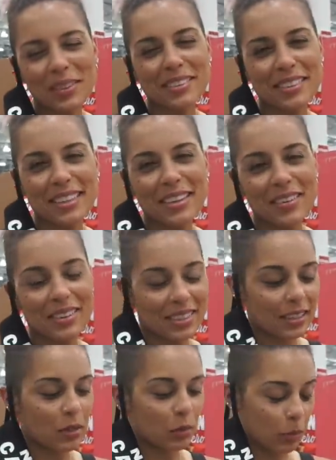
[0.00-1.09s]
these are going to go to good
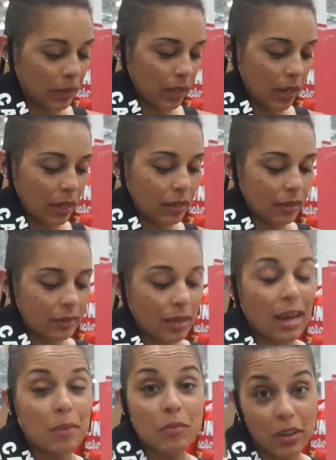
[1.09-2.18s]
use, but like,
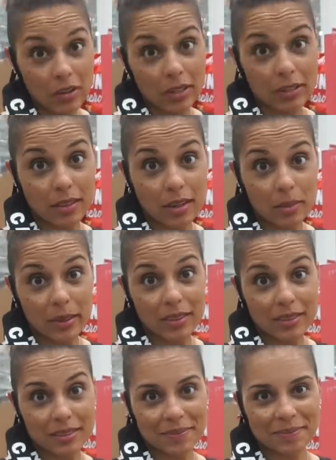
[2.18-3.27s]
I'm very excited about
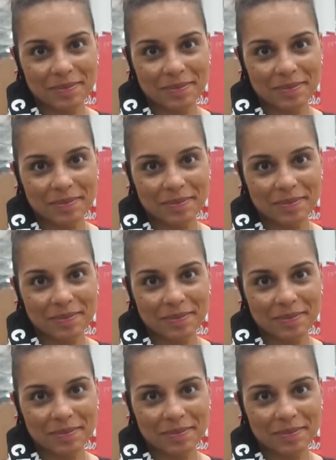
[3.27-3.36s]
this.